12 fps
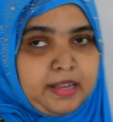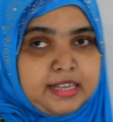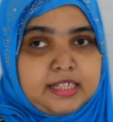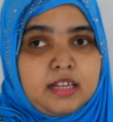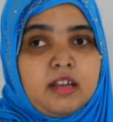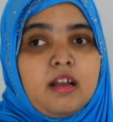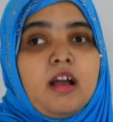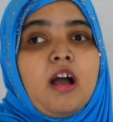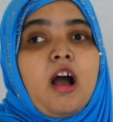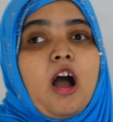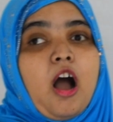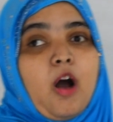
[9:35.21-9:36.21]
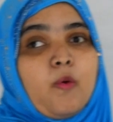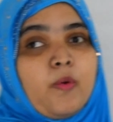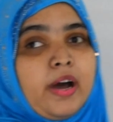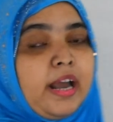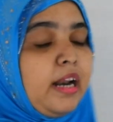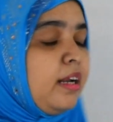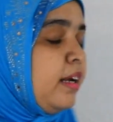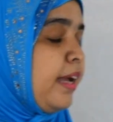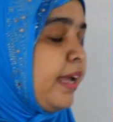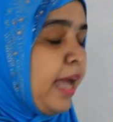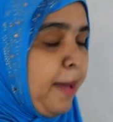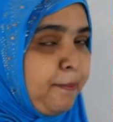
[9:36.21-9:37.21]
is our
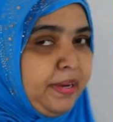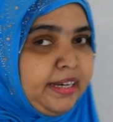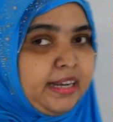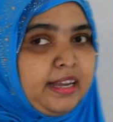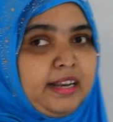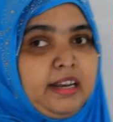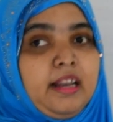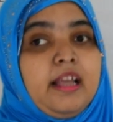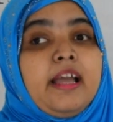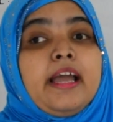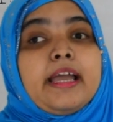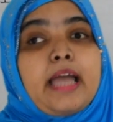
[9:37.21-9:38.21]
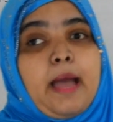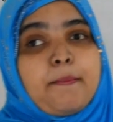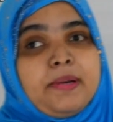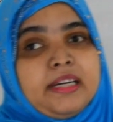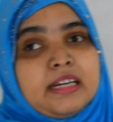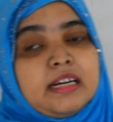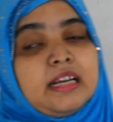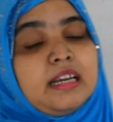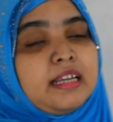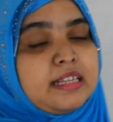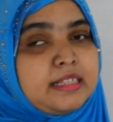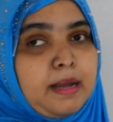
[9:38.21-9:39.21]
capital. Capital
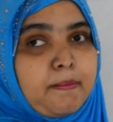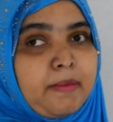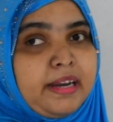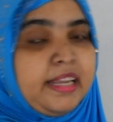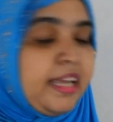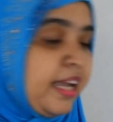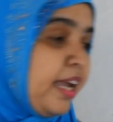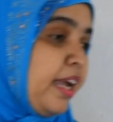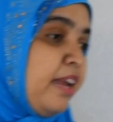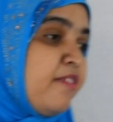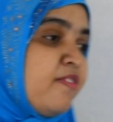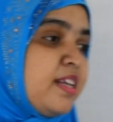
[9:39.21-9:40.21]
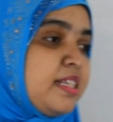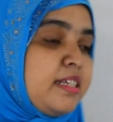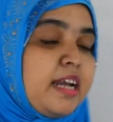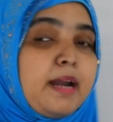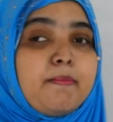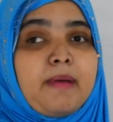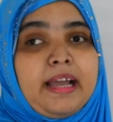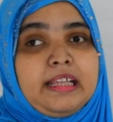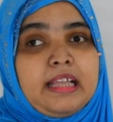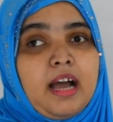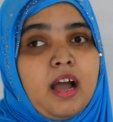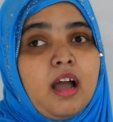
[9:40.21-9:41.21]
is the money invested by
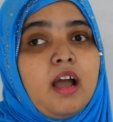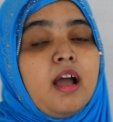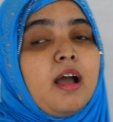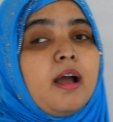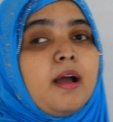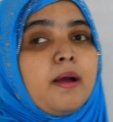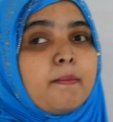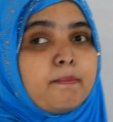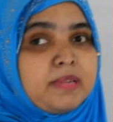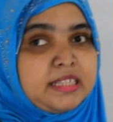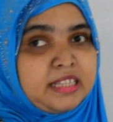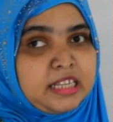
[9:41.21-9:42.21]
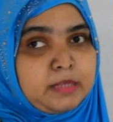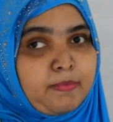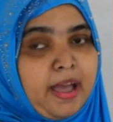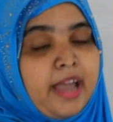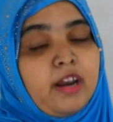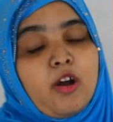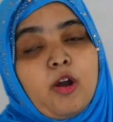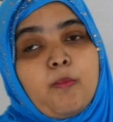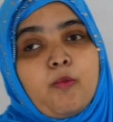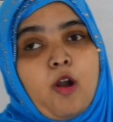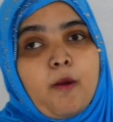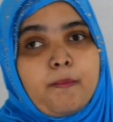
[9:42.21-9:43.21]
the businessman or
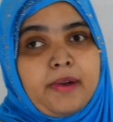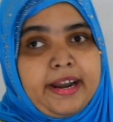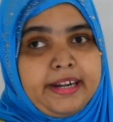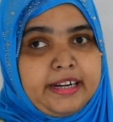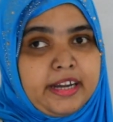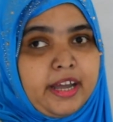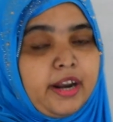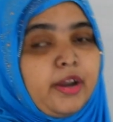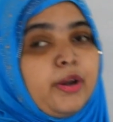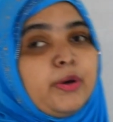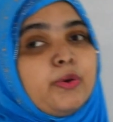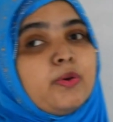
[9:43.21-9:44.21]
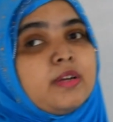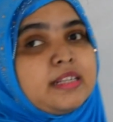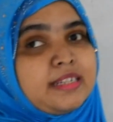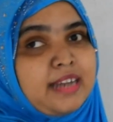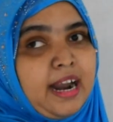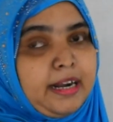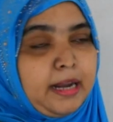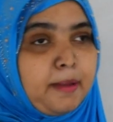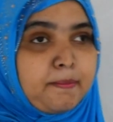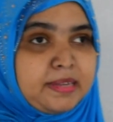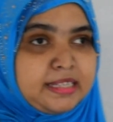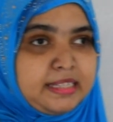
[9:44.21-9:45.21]
proprietor to start
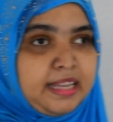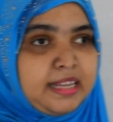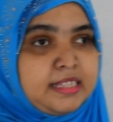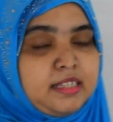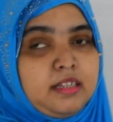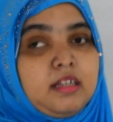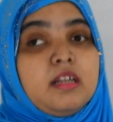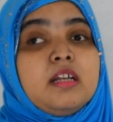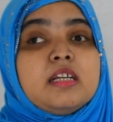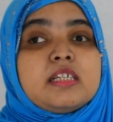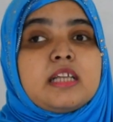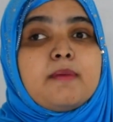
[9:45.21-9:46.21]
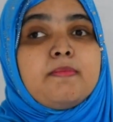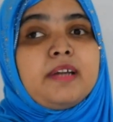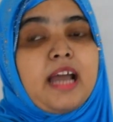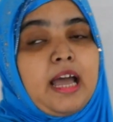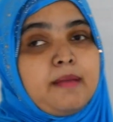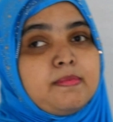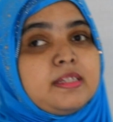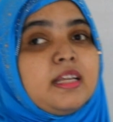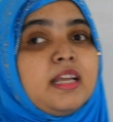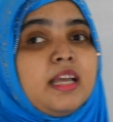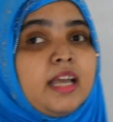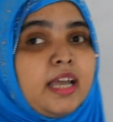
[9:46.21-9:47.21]
a business. Sometimes
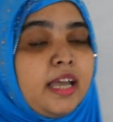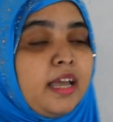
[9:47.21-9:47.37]
he